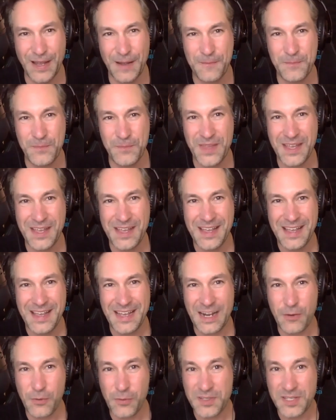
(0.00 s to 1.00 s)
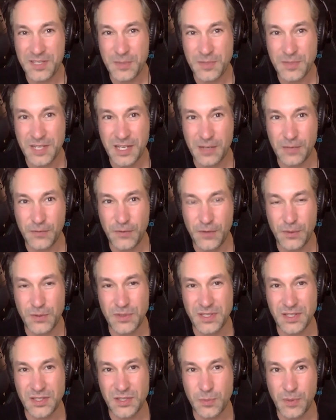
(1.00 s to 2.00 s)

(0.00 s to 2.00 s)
And everyone seems to confuse this,